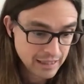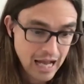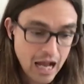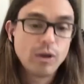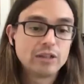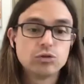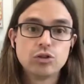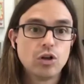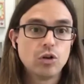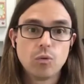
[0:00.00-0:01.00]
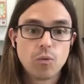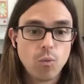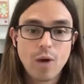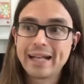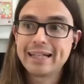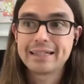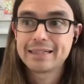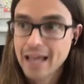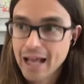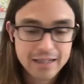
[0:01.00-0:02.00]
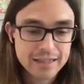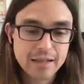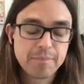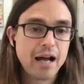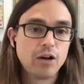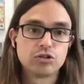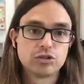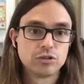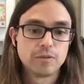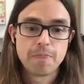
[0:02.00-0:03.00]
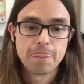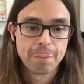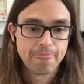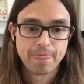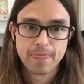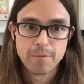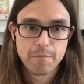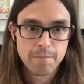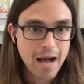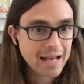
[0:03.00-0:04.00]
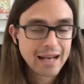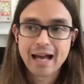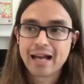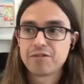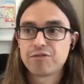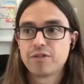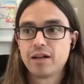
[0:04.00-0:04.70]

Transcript: I want to know what it tells about my life